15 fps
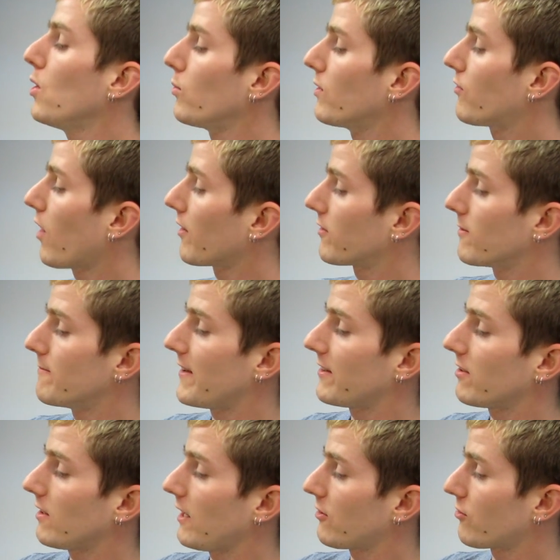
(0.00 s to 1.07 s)
We've got some
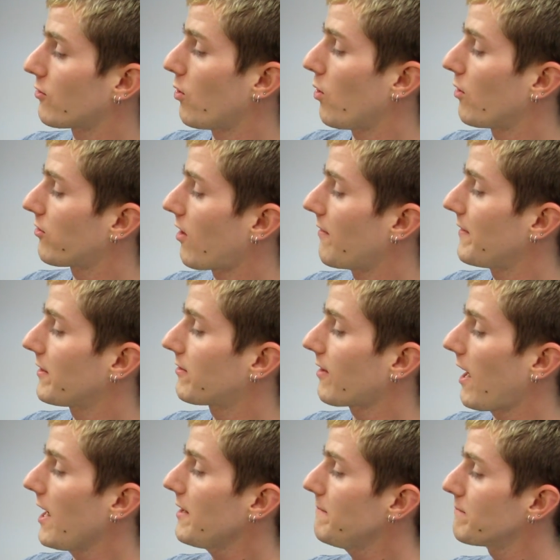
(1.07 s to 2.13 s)
ventilation holes on this
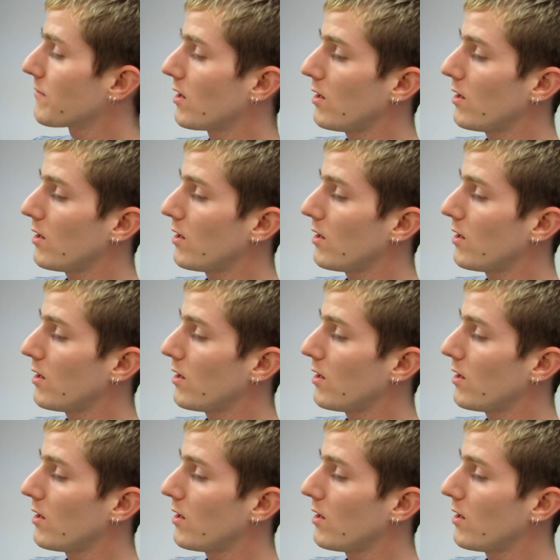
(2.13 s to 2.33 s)
side.